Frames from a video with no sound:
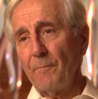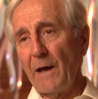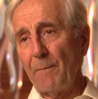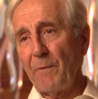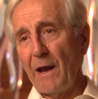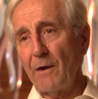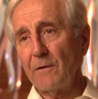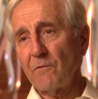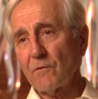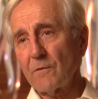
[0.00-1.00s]
My
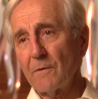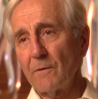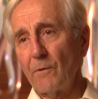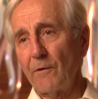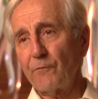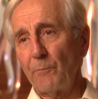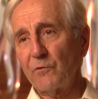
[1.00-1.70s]
parents were from